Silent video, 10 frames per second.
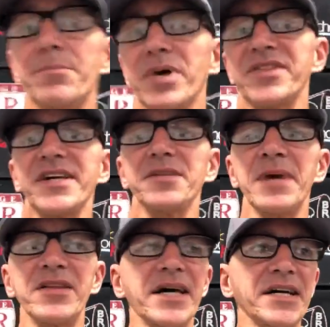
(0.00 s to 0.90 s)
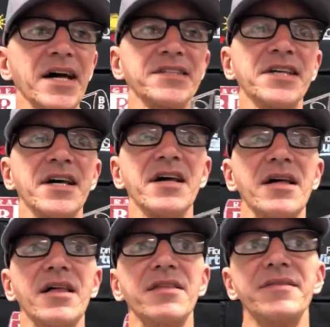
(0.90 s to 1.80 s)
But think about that, guys
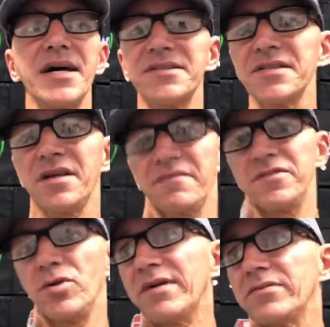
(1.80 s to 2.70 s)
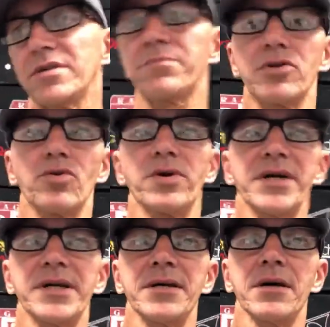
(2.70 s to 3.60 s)
that's if you have an
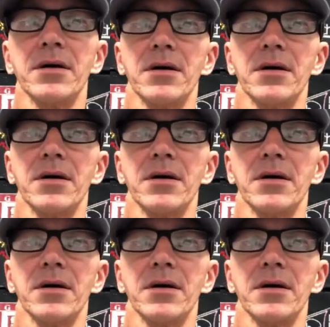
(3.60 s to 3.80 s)
employee